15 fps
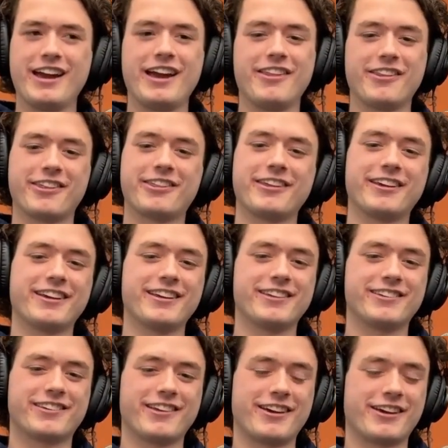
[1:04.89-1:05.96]
And the thing
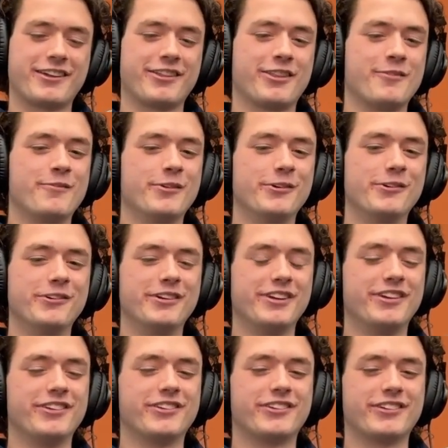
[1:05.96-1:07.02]
is, like the moon
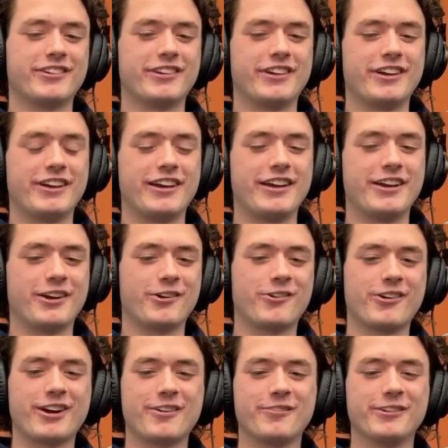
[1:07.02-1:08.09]
is an
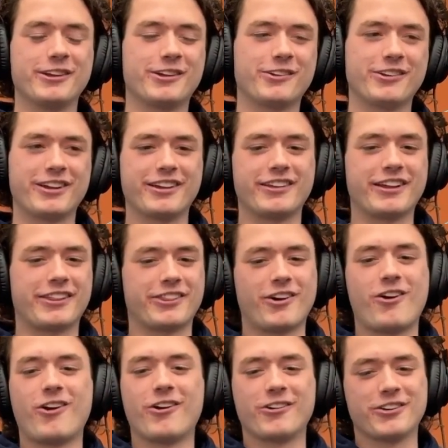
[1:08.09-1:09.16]
incredibly like the
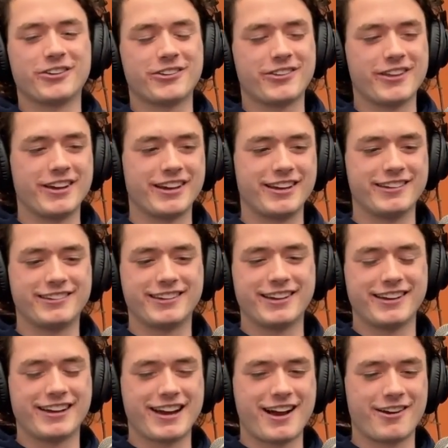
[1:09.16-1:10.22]
hardest thing is
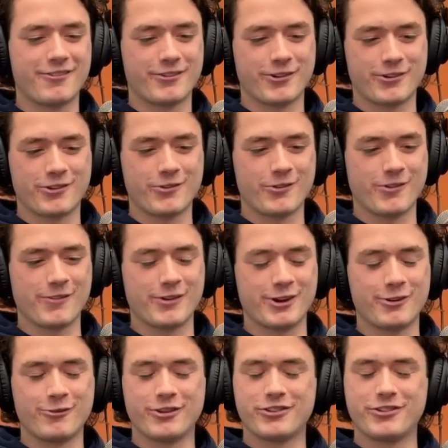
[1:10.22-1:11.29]
getting out of Earth's orbit.
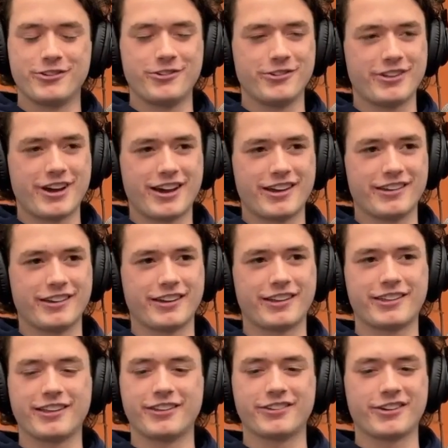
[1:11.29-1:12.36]
And once you do that, like
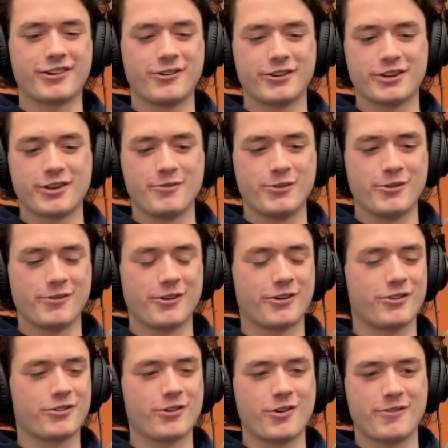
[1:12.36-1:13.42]
things like going to the moon are
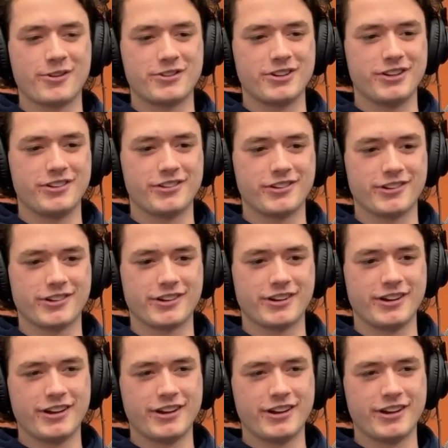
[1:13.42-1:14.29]
so much easier.